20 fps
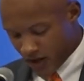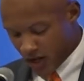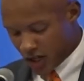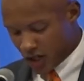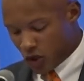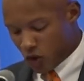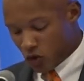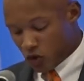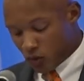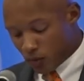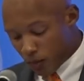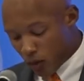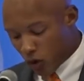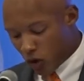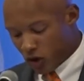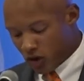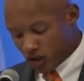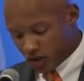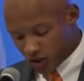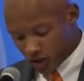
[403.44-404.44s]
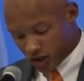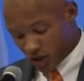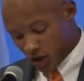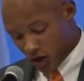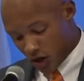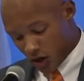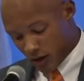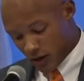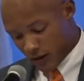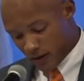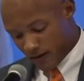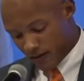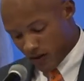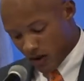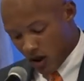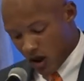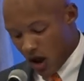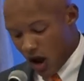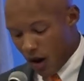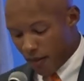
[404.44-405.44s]
She was more concerned
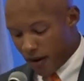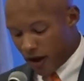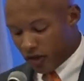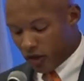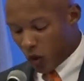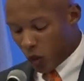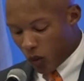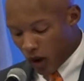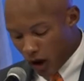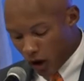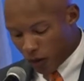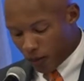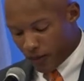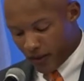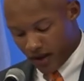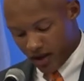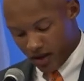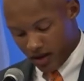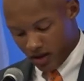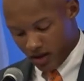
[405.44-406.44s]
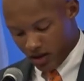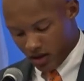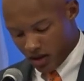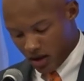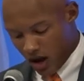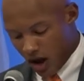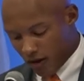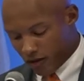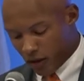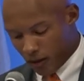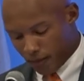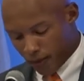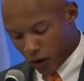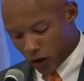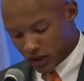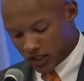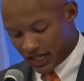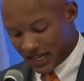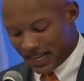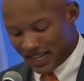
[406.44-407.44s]
about the well-being of the
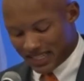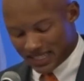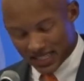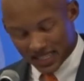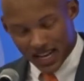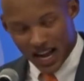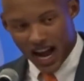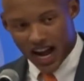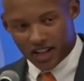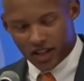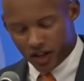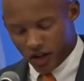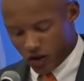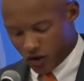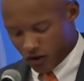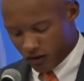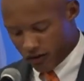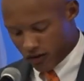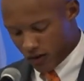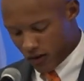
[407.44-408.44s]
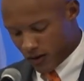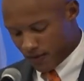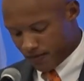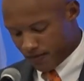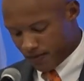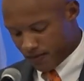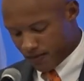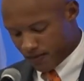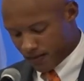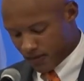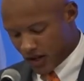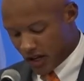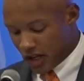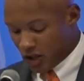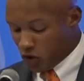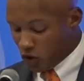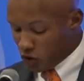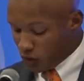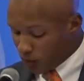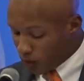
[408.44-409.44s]
person inside the uniform.
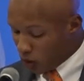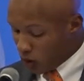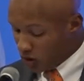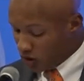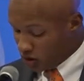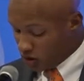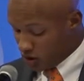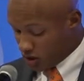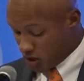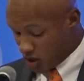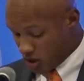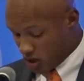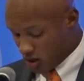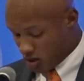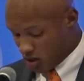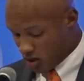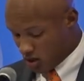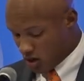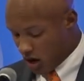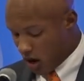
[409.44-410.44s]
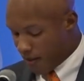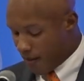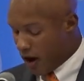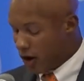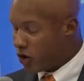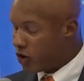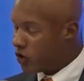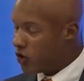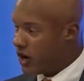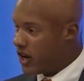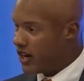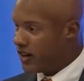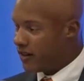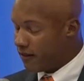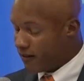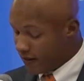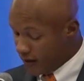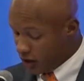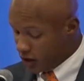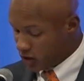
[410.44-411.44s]
She was more concerned about creating
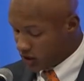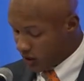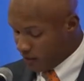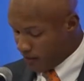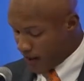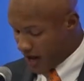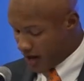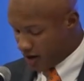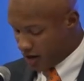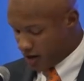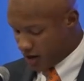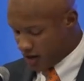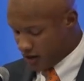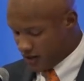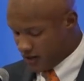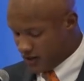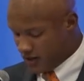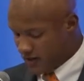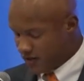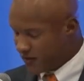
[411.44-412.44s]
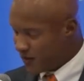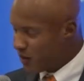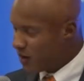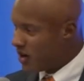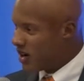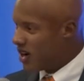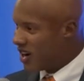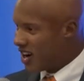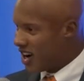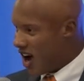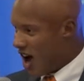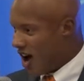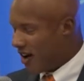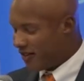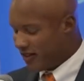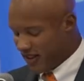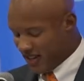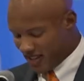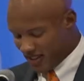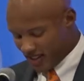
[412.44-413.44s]
fierce competitors,
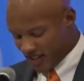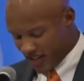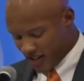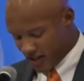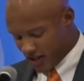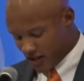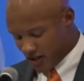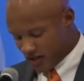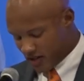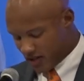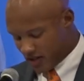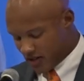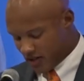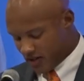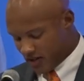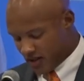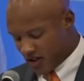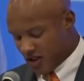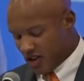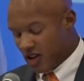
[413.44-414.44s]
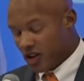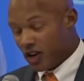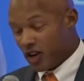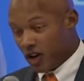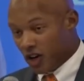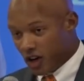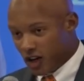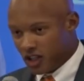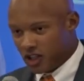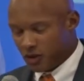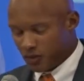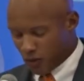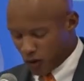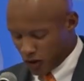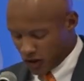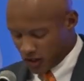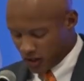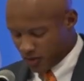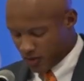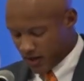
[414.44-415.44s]
confident leaders, good
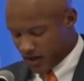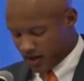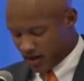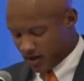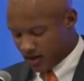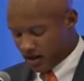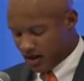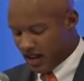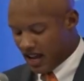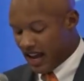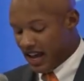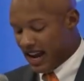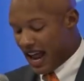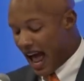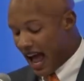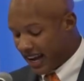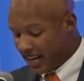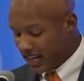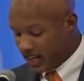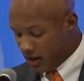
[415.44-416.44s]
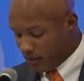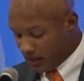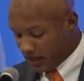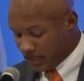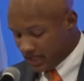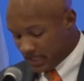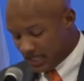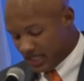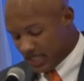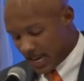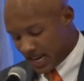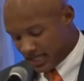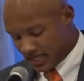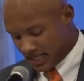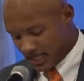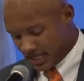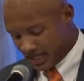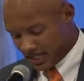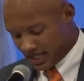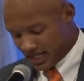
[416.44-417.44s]
sportsmen, and academic
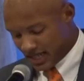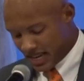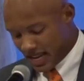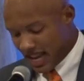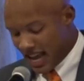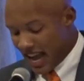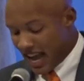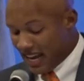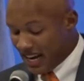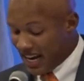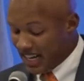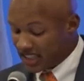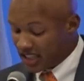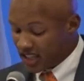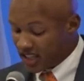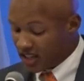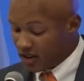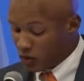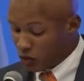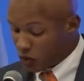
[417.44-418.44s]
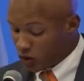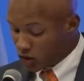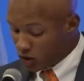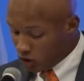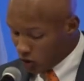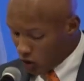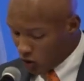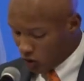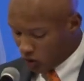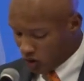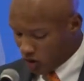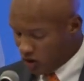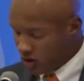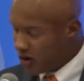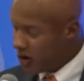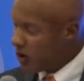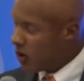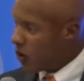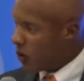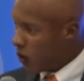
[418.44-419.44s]
successes, and as a result,
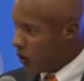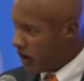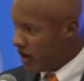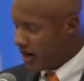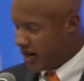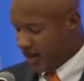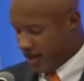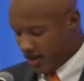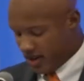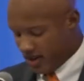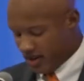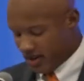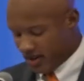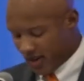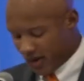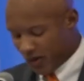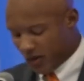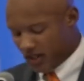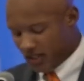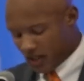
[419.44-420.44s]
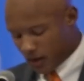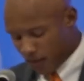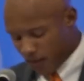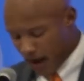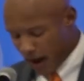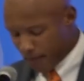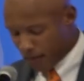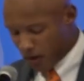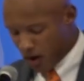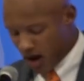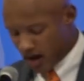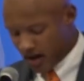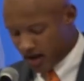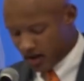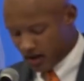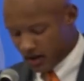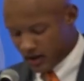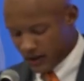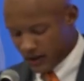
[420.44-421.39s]
winning was the byproduct.